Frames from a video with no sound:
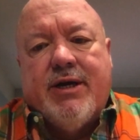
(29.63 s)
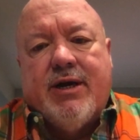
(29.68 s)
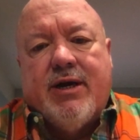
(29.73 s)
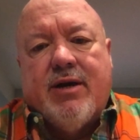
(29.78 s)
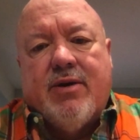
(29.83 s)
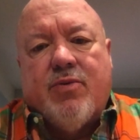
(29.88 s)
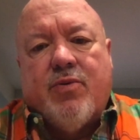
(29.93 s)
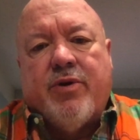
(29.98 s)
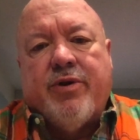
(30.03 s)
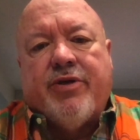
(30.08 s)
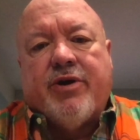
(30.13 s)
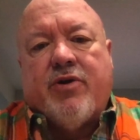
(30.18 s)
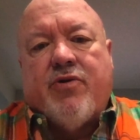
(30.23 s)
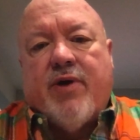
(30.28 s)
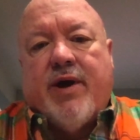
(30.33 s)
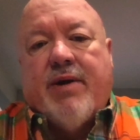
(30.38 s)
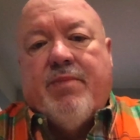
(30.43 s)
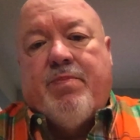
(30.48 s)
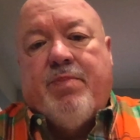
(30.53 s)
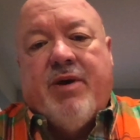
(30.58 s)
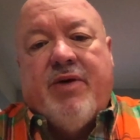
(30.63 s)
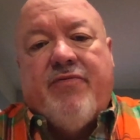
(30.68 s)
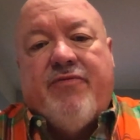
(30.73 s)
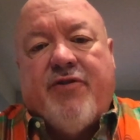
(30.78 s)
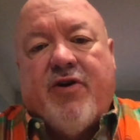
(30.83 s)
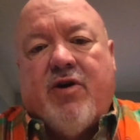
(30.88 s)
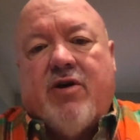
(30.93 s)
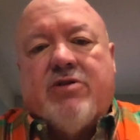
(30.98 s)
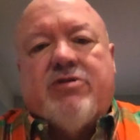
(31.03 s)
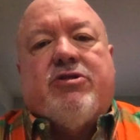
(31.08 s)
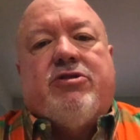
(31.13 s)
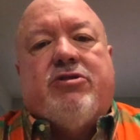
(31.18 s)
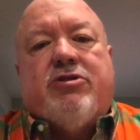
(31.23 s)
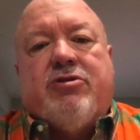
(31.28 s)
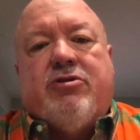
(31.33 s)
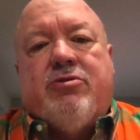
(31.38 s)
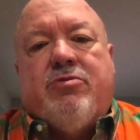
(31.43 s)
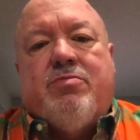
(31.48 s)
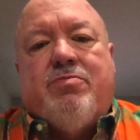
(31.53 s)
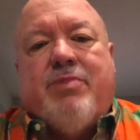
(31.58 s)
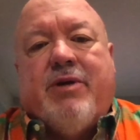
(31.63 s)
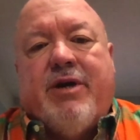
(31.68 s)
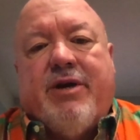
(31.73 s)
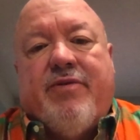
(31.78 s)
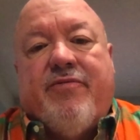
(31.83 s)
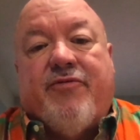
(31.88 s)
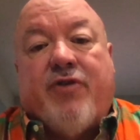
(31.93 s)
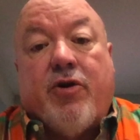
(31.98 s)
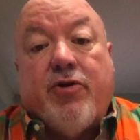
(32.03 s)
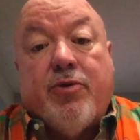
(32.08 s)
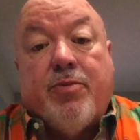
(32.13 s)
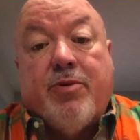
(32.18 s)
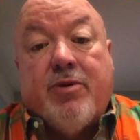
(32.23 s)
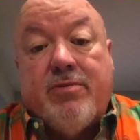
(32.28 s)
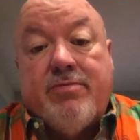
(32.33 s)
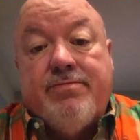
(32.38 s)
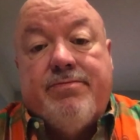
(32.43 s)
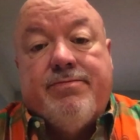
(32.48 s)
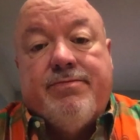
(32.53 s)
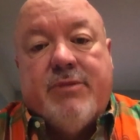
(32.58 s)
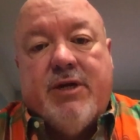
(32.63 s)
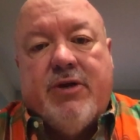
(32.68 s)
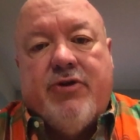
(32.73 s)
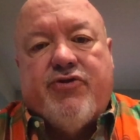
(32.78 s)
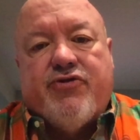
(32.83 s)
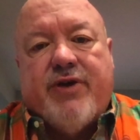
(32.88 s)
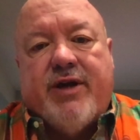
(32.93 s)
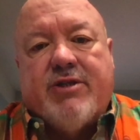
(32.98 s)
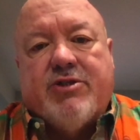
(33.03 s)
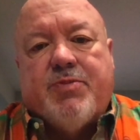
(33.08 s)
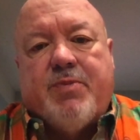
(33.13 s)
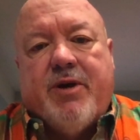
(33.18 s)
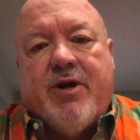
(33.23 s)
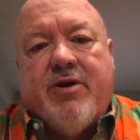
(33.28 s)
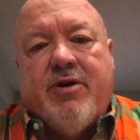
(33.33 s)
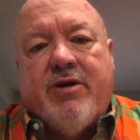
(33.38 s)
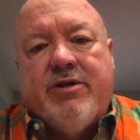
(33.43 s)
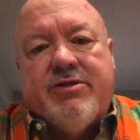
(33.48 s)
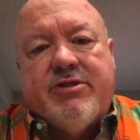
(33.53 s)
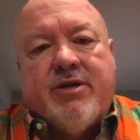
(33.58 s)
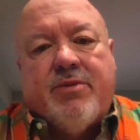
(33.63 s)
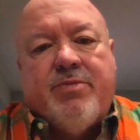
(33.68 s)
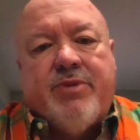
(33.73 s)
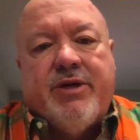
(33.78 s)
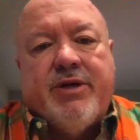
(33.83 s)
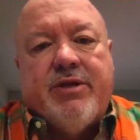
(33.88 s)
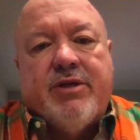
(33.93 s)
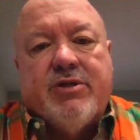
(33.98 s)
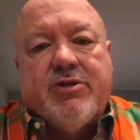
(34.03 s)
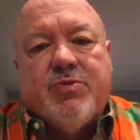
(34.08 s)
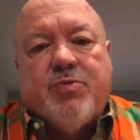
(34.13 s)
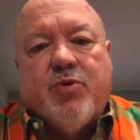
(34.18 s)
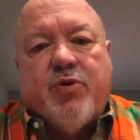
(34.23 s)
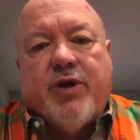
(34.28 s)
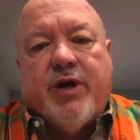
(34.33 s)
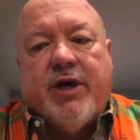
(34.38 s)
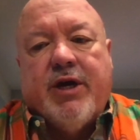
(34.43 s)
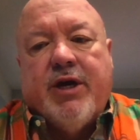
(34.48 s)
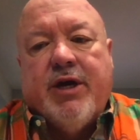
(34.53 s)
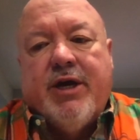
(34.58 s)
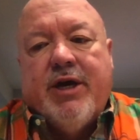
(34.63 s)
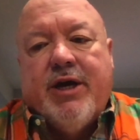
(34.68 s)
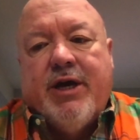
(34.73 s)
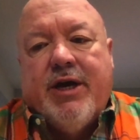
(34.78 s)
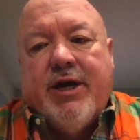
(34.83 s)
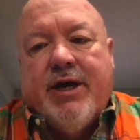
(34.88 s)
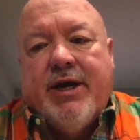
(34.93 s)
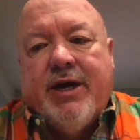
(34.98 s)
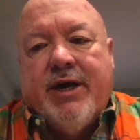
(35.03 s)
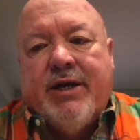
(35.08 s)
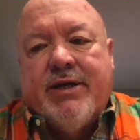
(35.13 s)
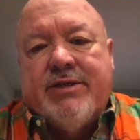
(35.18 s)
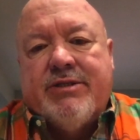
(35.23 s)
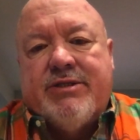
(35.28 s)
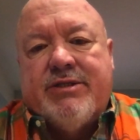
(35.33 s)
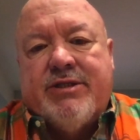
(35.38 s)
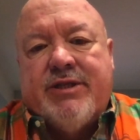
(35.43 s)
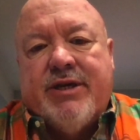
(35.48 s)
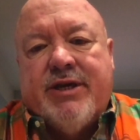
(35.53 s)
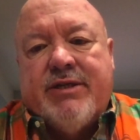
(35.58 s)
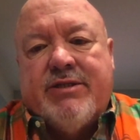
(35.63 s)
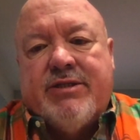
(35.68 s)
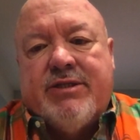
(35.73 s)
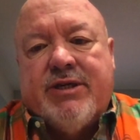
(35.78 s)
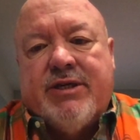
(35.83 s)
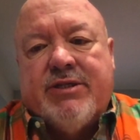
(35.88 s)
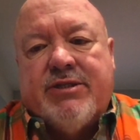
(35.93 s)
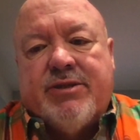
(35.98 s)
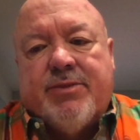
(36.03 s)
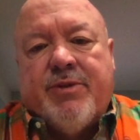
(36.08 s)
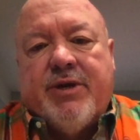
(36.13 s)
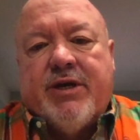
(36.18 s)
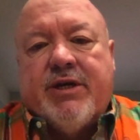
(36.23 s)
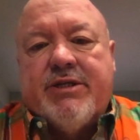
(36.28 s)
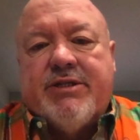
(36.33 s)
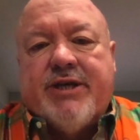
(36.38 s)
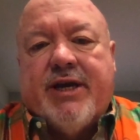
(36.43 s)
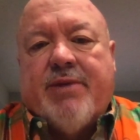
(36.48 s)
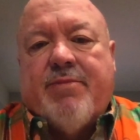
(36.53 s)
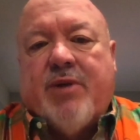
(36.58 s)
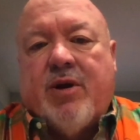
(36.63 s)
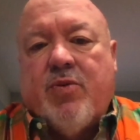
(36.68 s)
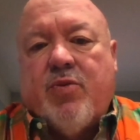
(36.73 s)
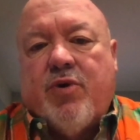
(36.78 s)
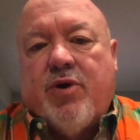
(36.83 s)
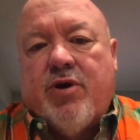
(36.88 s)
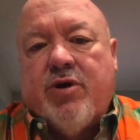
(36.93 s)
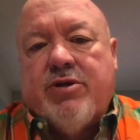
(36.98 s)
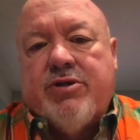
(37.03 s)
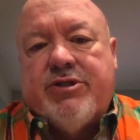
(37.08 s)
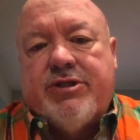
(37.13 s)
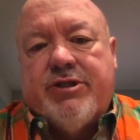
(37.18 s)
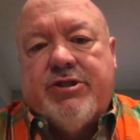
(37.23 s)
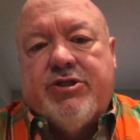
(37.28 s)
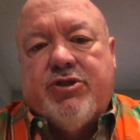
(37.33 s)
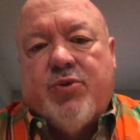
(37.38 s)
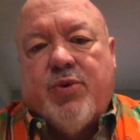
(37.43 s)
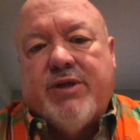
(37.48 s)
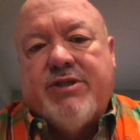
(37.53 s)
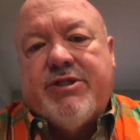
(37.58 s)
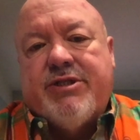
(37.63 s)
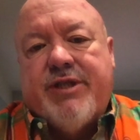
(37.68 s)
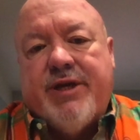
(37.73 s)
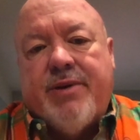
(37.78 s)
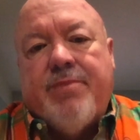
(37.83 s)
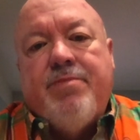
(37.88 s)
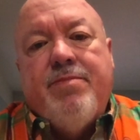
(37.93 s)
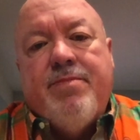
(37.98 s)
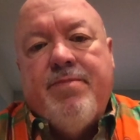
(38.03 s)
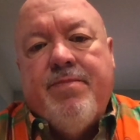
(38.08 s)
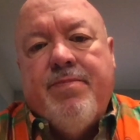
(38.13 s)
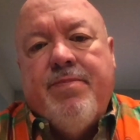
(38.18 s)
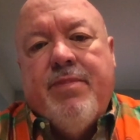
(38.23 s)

One of the great pitfalls to being vulnerable and transparent as I'm being this morning is that somebody could take my words and twist them